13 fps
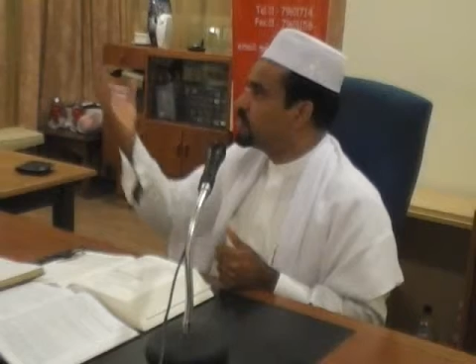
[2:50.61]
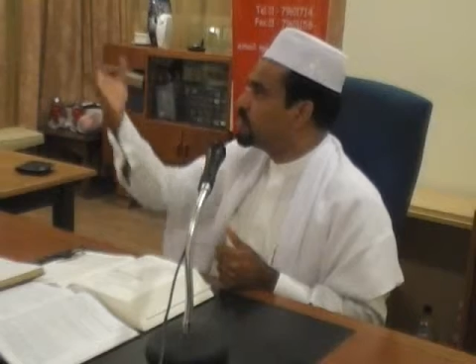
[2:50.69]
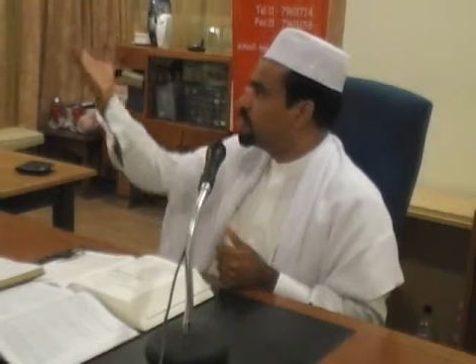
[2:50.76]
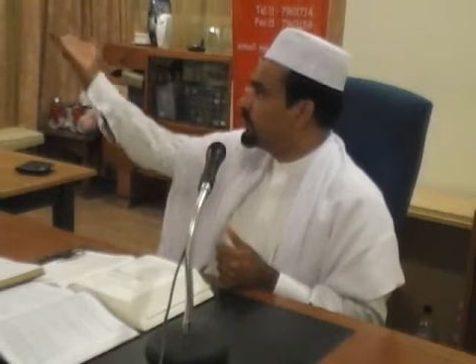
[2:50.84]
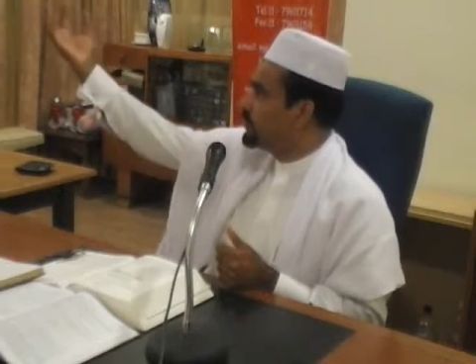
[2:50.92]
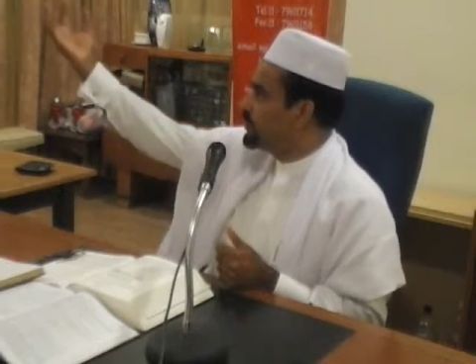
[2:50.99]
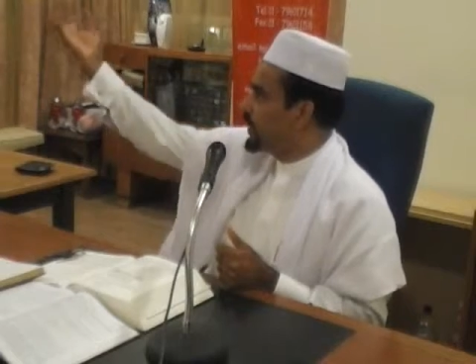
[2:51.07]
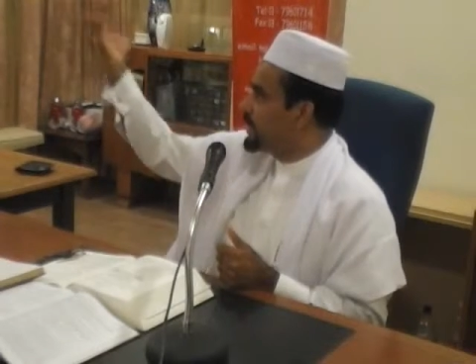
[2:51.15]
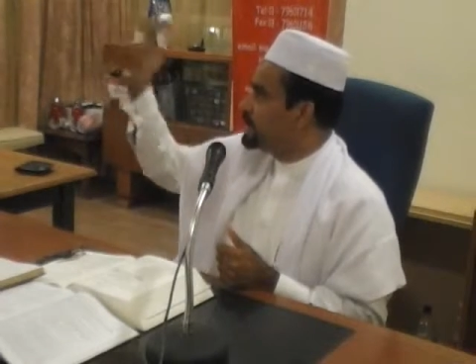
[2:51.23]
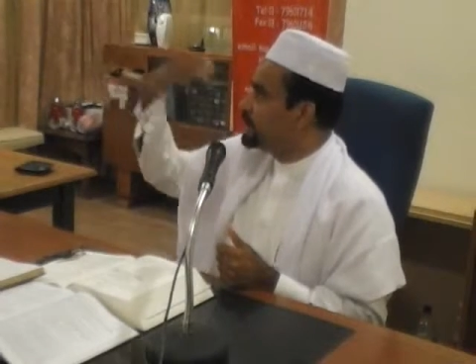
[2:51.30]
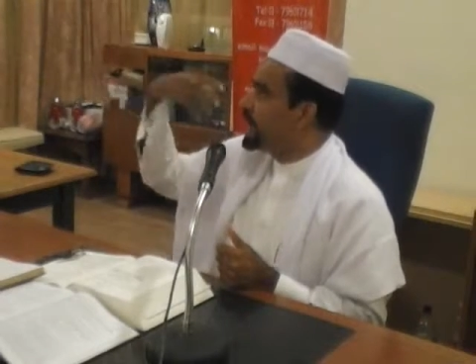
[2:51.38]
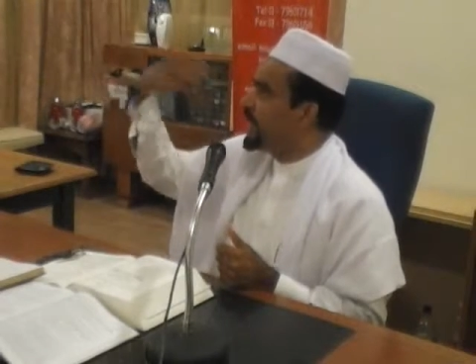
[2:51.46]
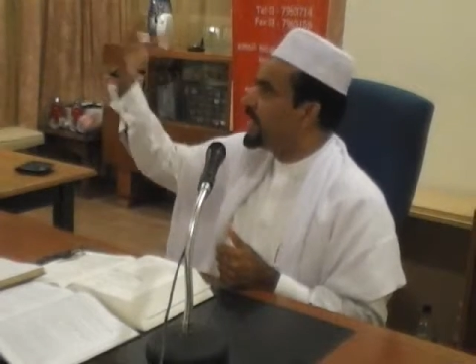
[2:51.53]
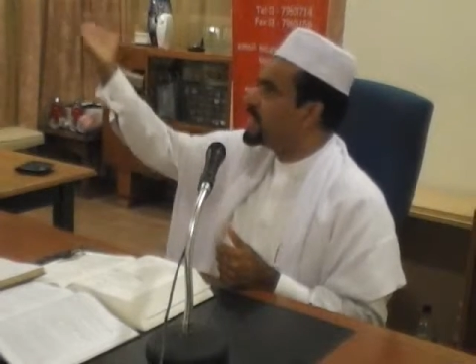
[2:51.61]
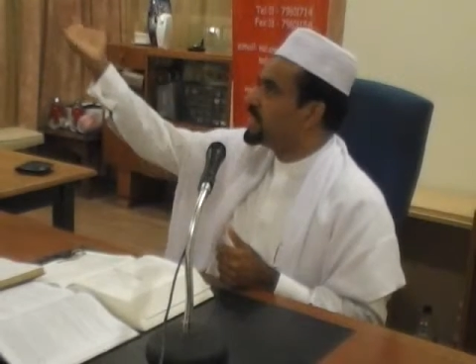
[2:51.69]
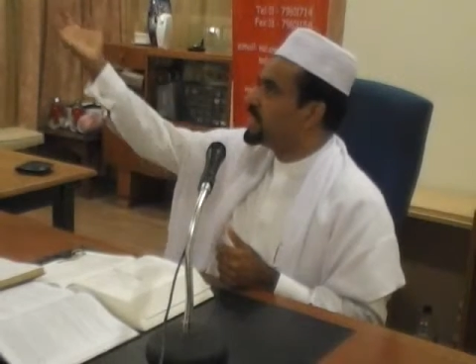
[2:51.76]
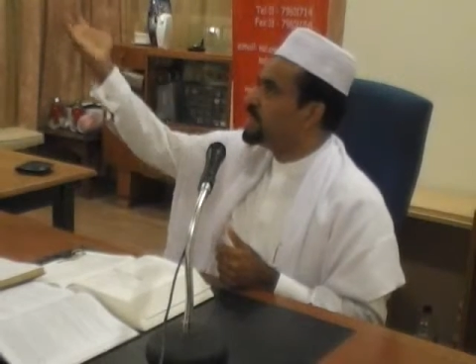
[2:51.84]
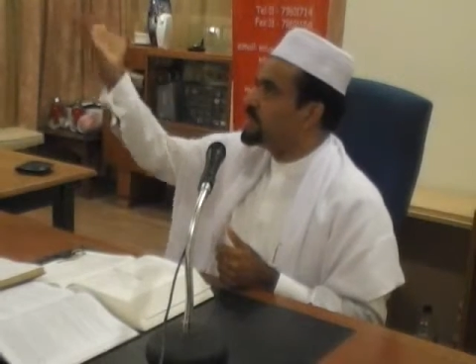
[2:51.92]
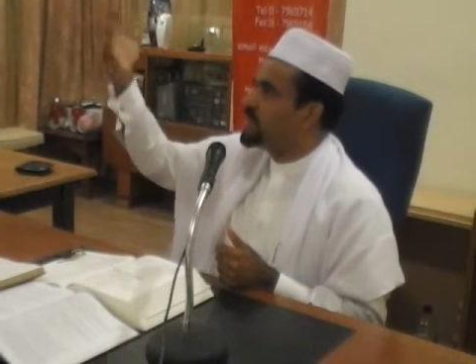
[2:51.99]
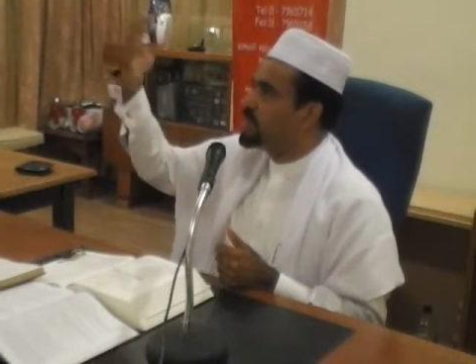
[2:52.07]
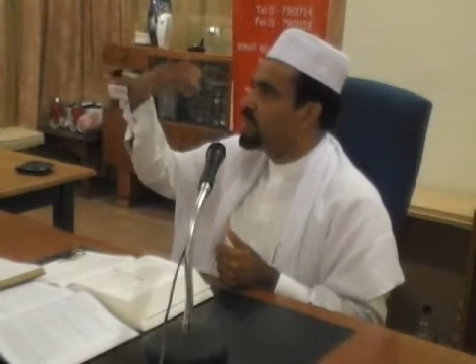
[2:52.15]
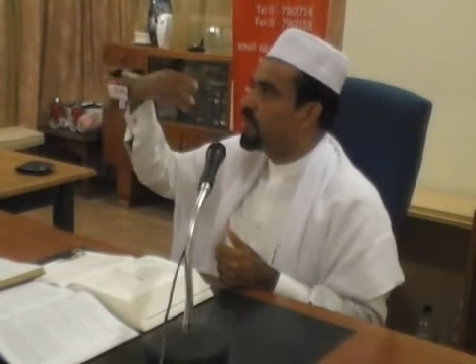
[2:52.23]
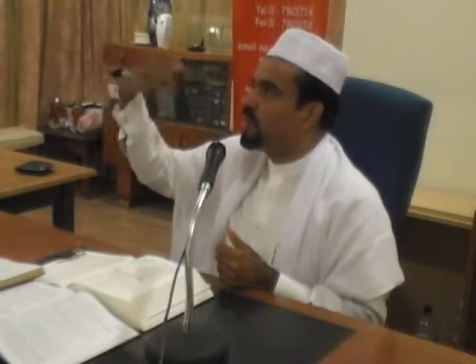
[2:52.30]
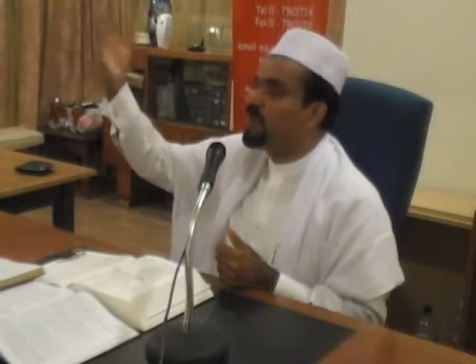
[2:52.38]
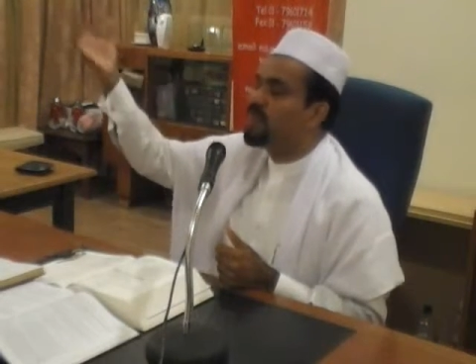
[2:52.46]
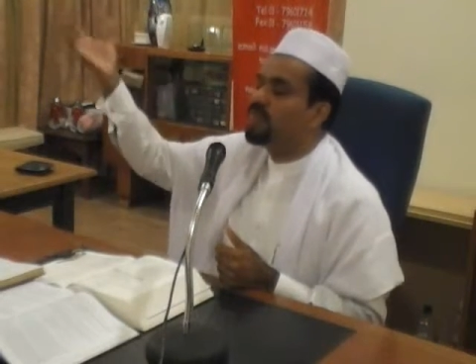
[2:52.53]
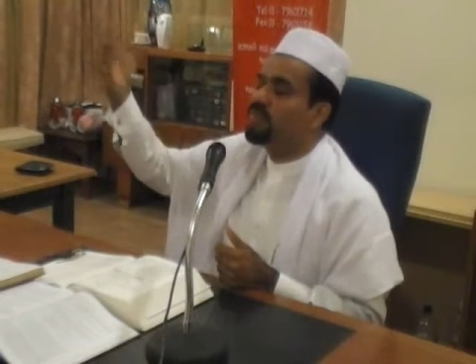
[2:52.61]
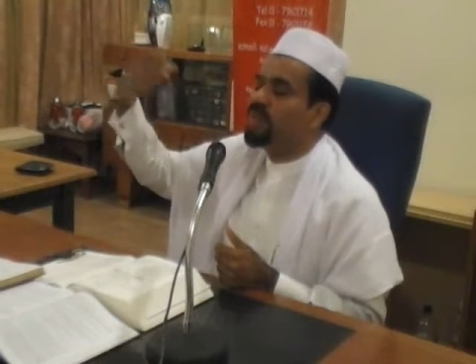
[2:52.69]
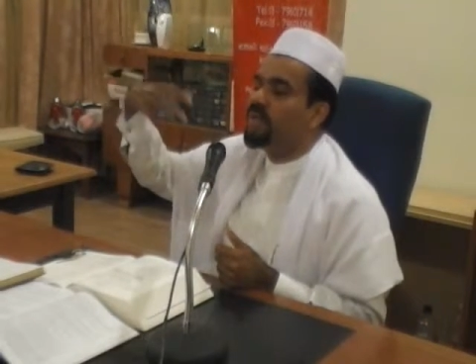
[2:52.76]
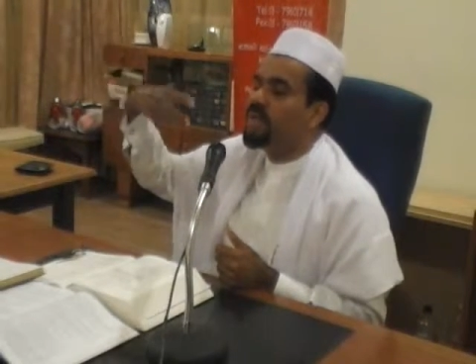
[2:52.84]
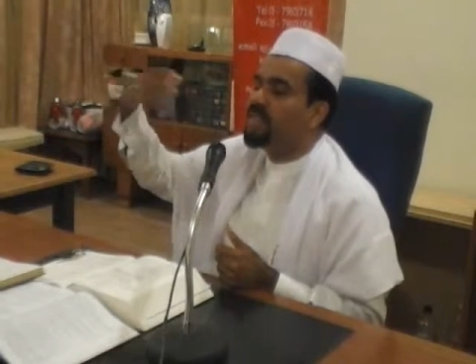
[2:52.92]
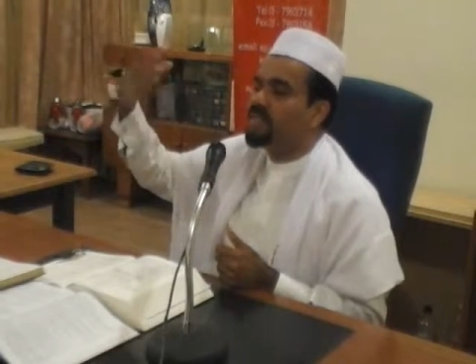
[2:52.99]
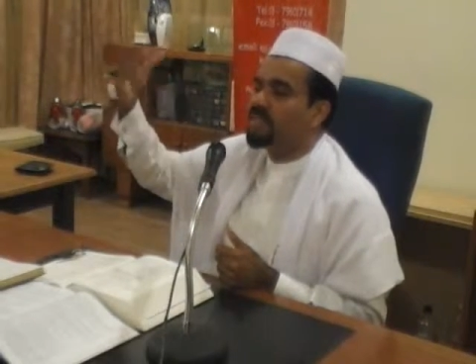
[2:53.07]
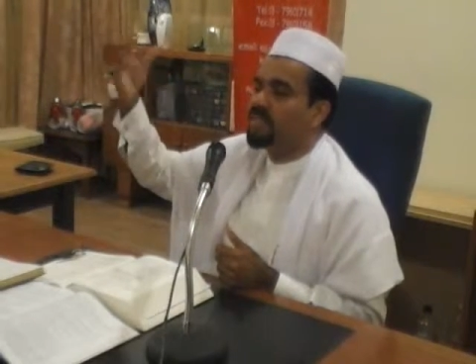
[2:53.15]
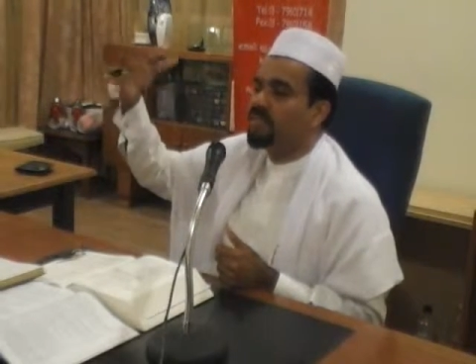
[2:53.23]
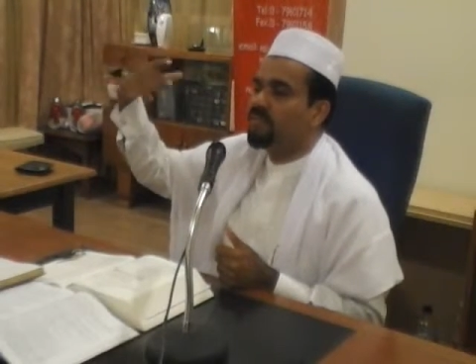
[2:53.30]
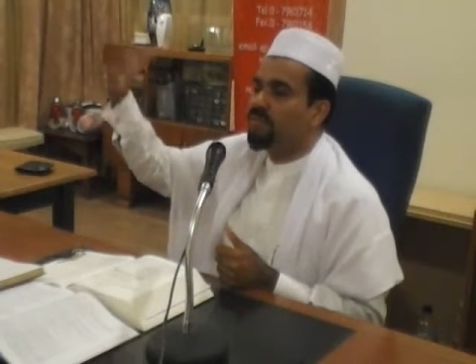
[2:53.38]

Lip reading: to bring back the told words